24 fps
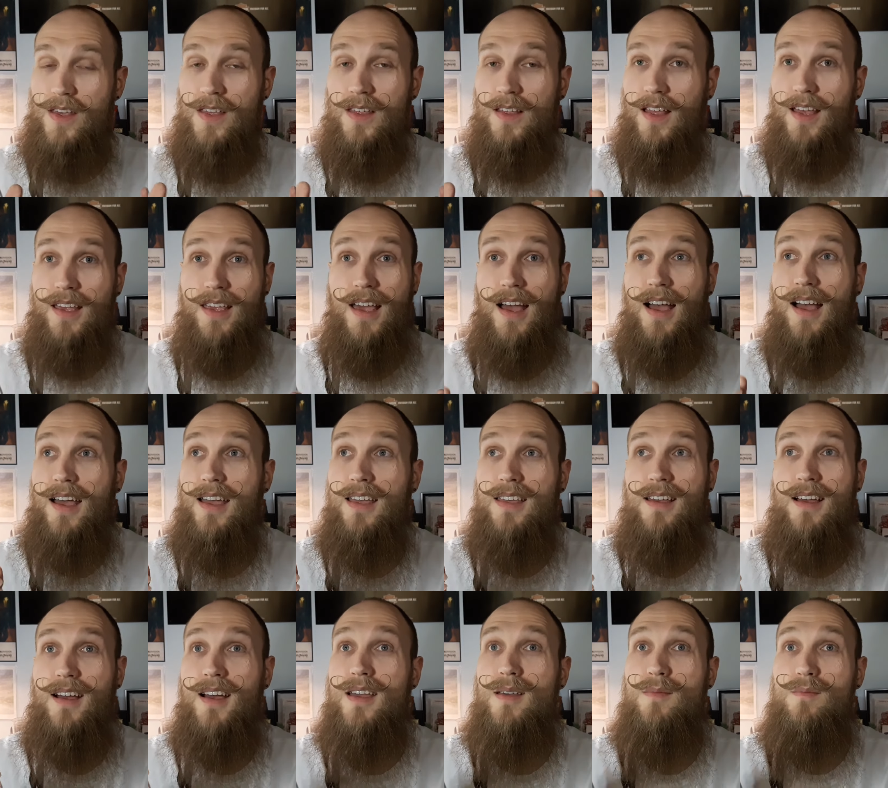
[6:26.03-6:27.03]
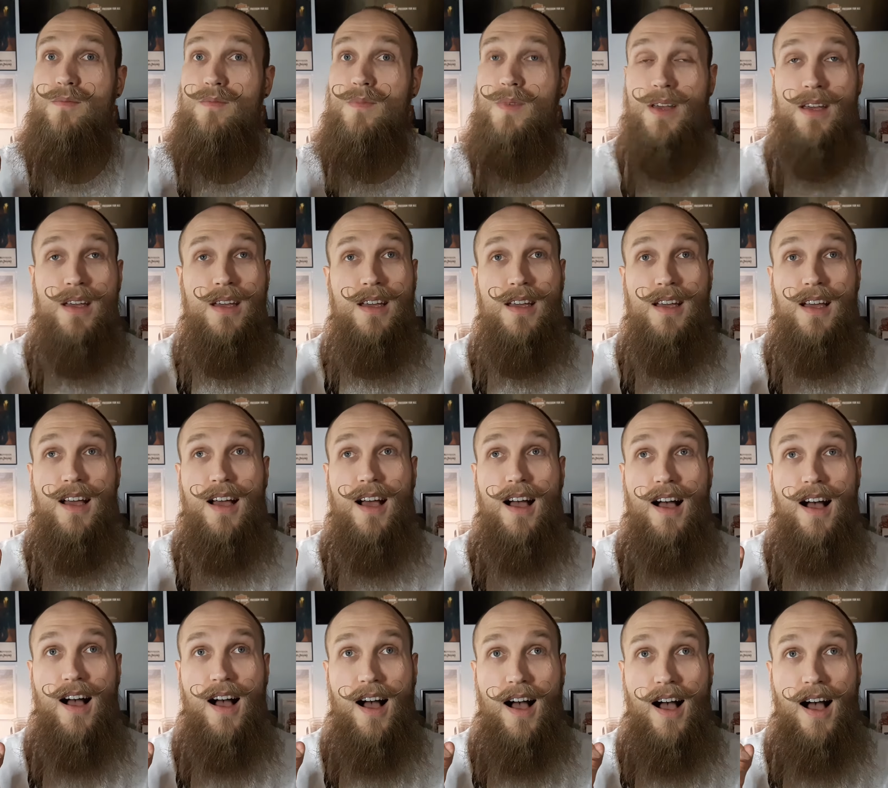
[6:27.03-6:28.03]
like, I
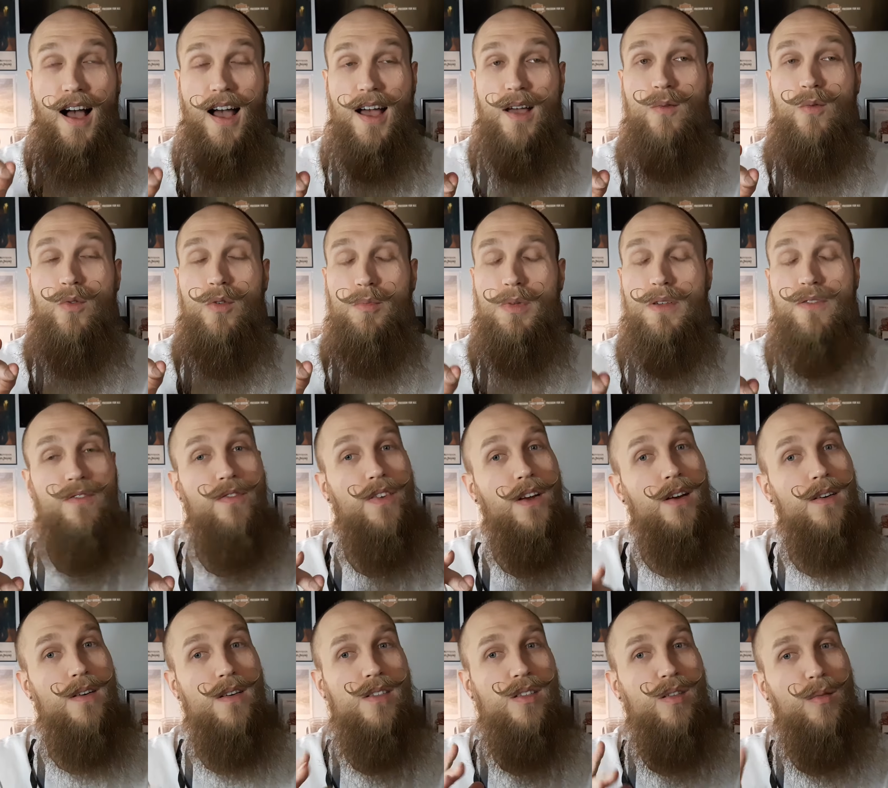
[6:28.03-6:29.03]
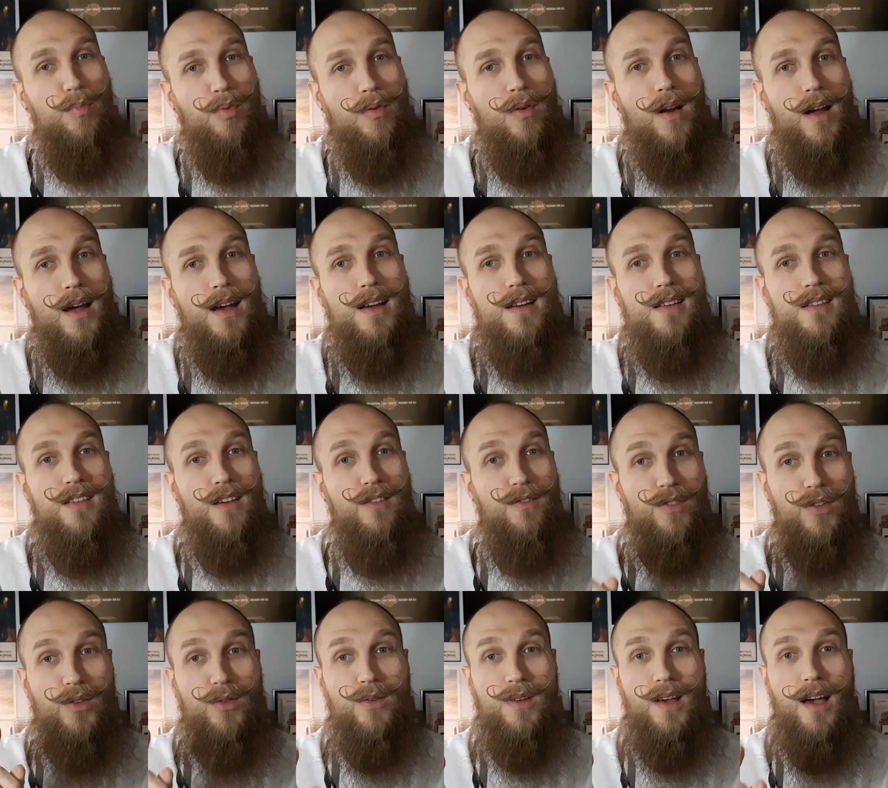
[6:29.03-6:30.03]
will be very surprised
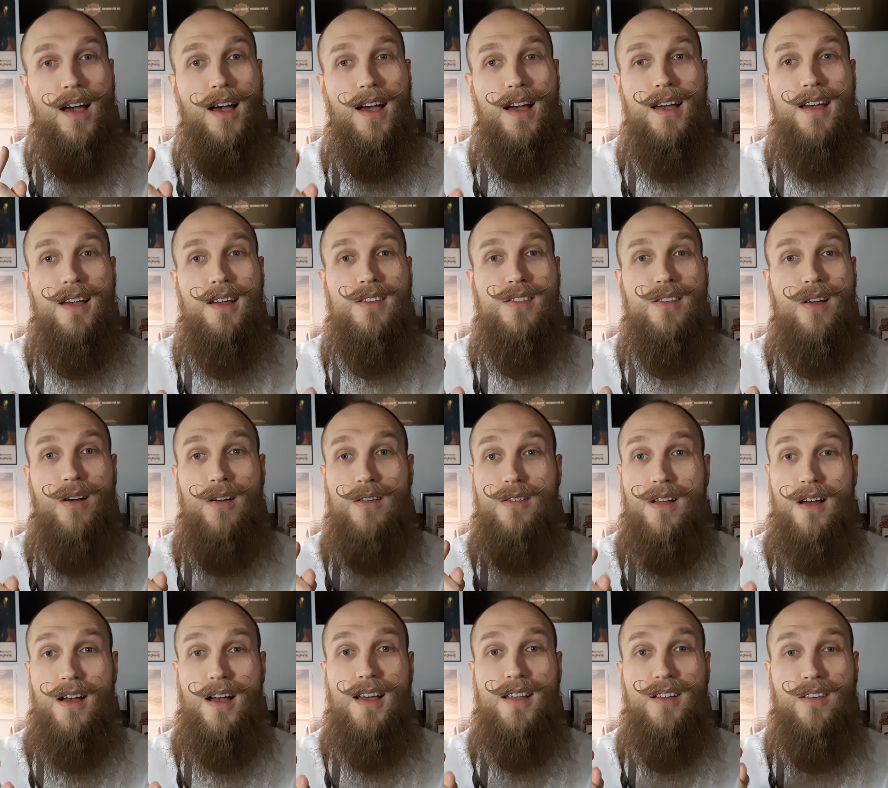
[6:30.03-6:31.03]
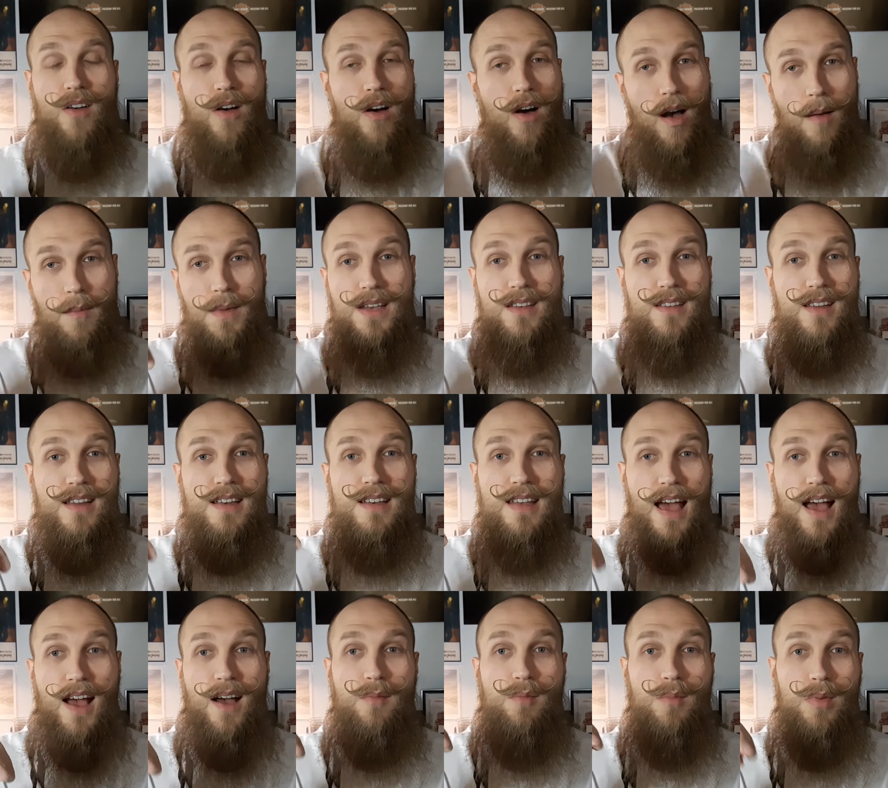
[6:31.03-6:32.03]
if you guys are not commenting
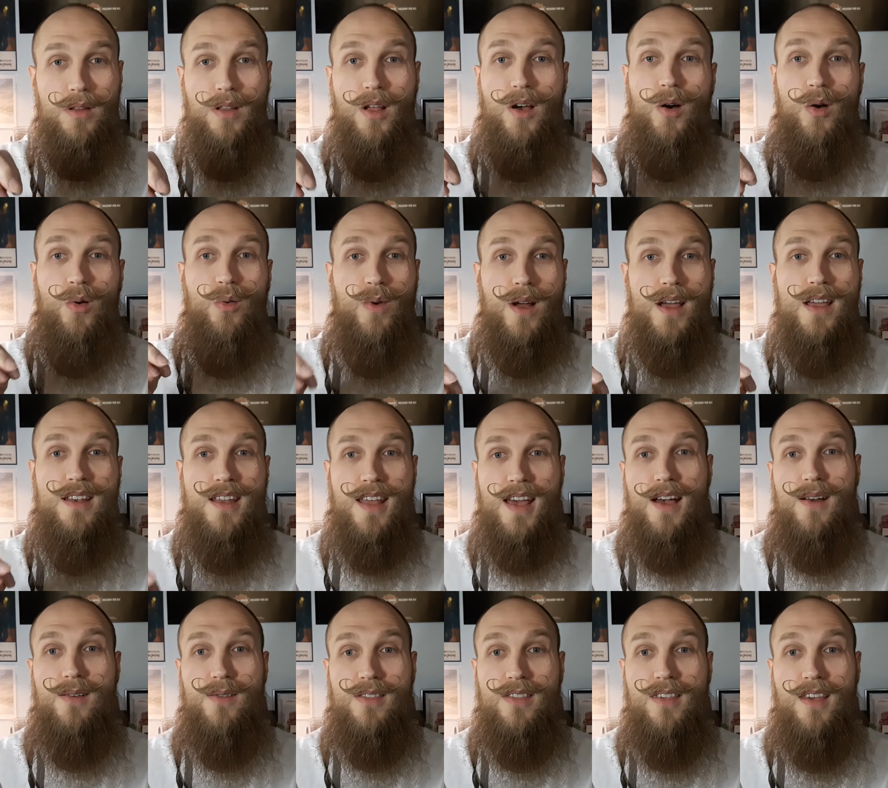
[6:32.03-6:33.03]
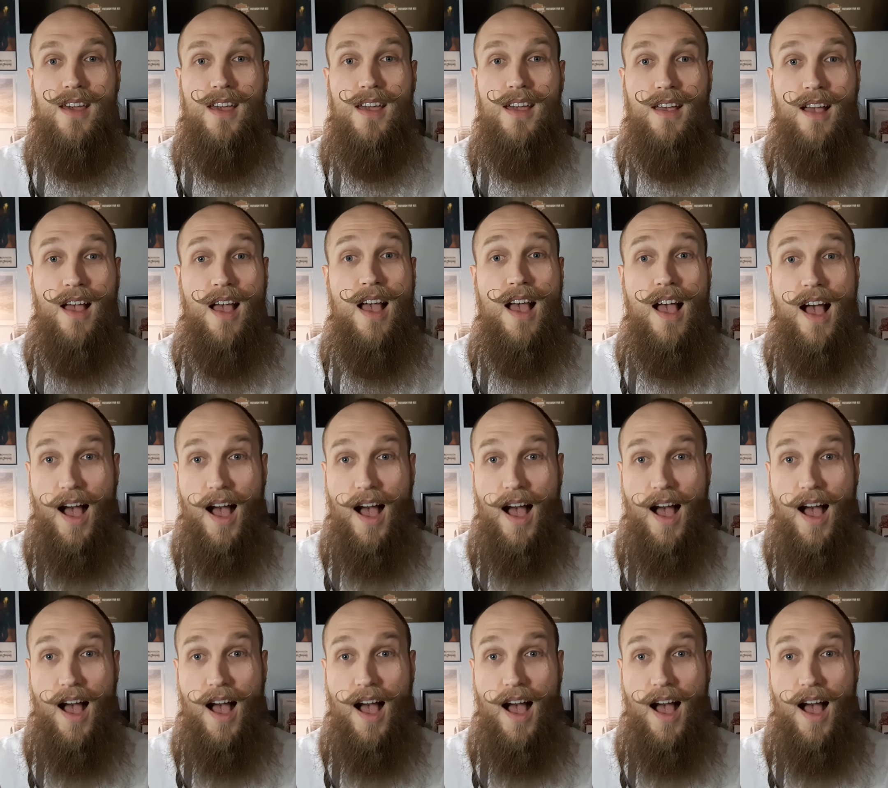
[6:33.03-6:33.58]
down below right now saying,